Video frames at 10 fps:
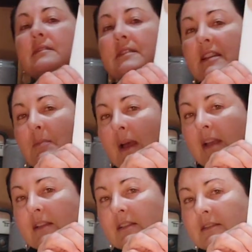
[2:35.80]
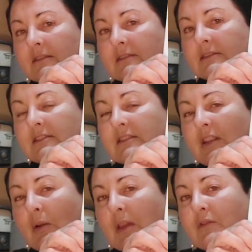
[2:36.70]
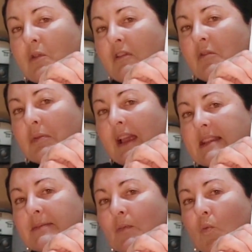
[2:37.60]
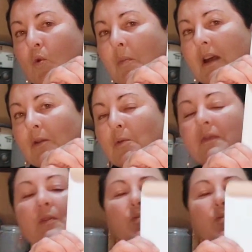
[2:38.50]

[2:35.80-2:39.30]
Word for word: send it back. They'll give you a replacement warmer, or if